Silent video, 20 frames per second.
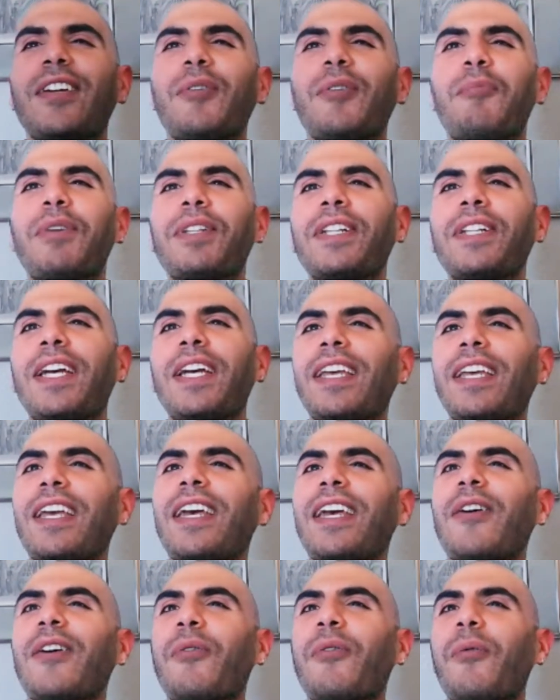but like,
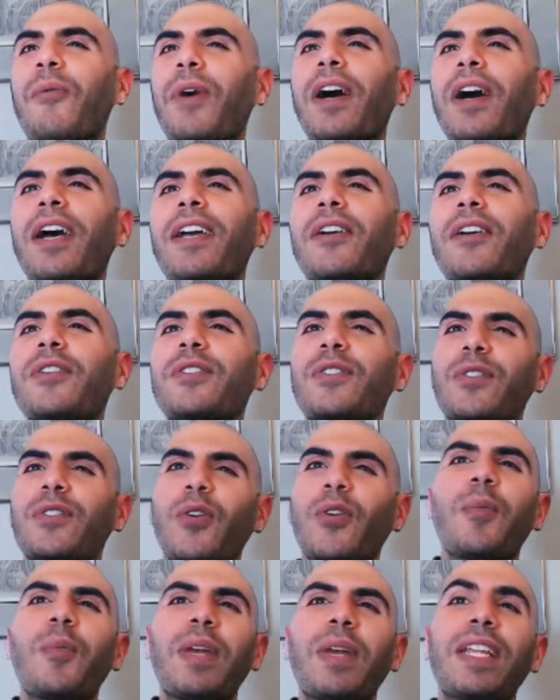why are
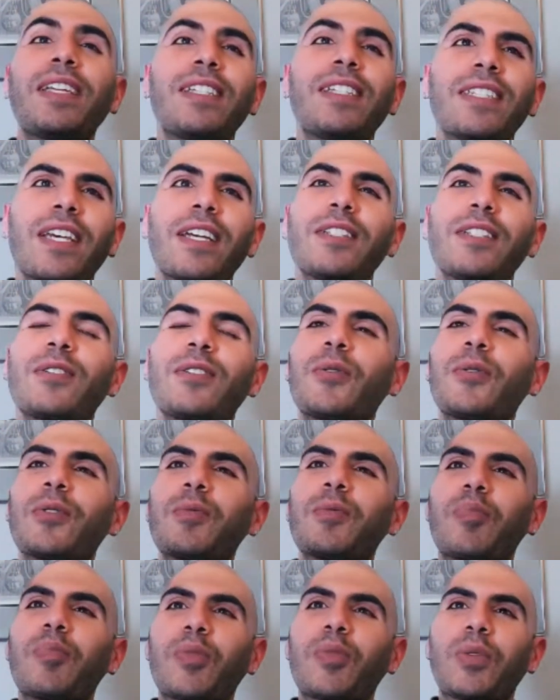so many design schools
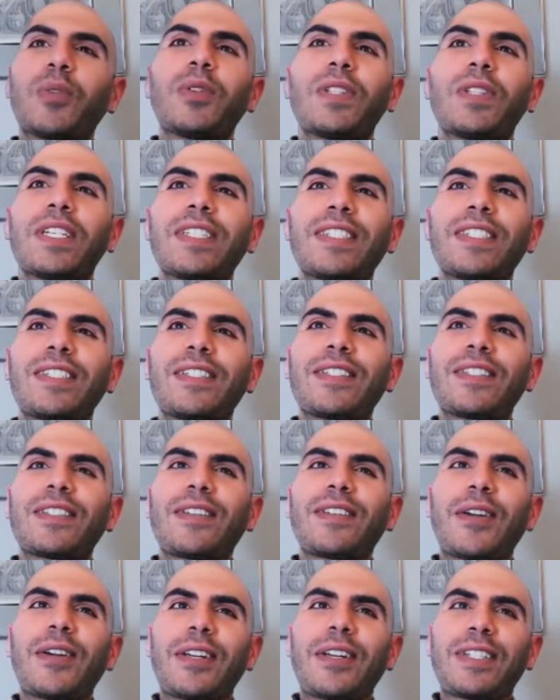brutalist
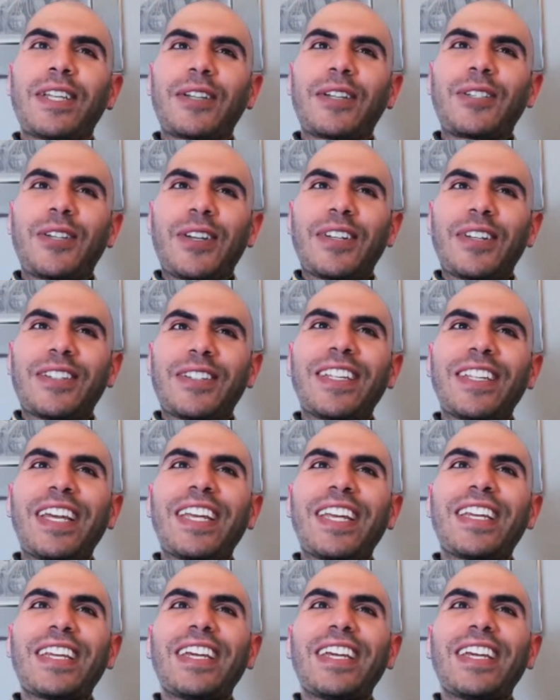architecture? Like,